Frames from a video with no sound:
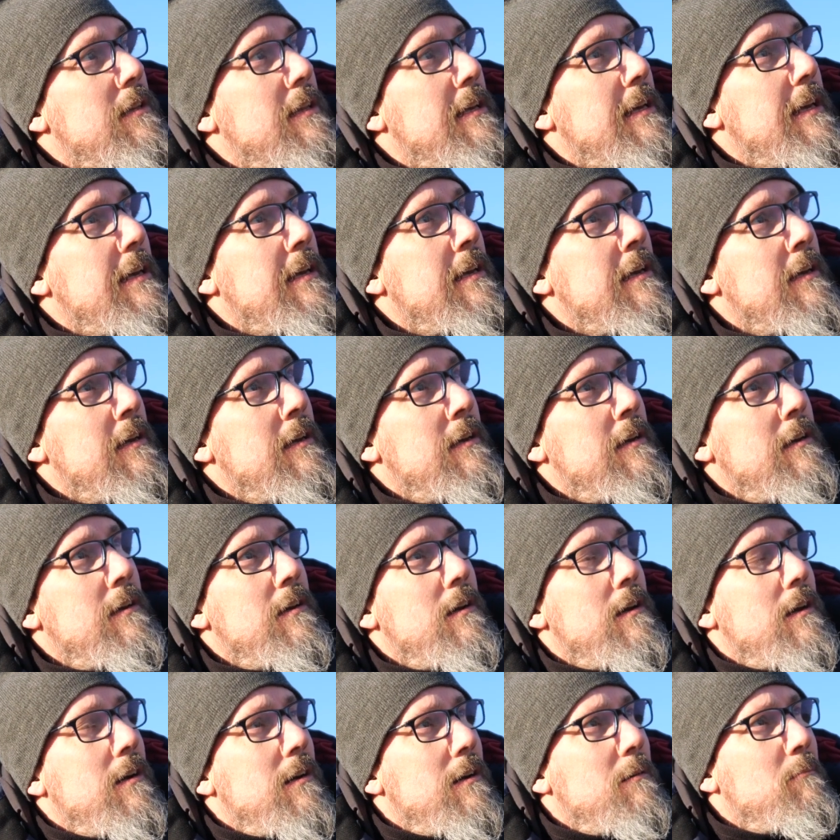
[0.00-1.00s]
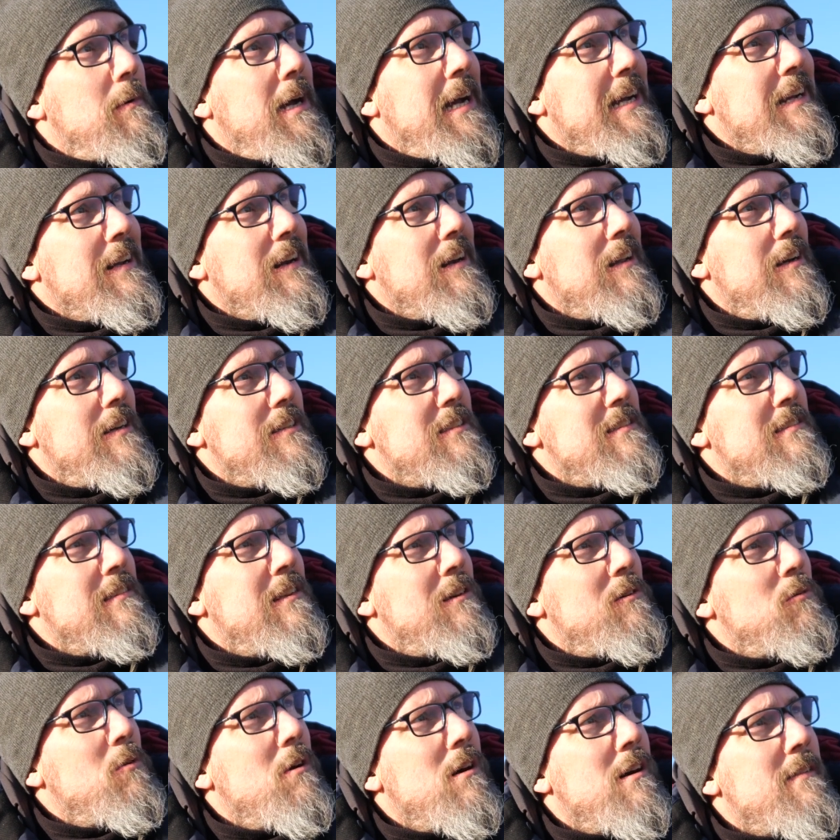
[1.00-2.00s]
the hang glide,
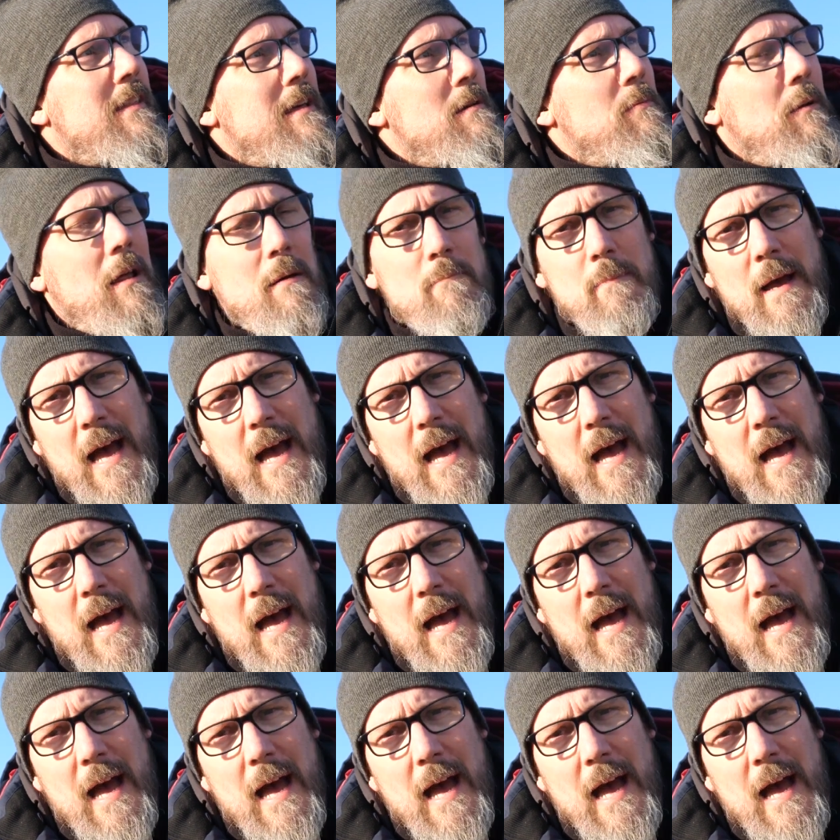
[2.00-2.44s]
no, what are they, like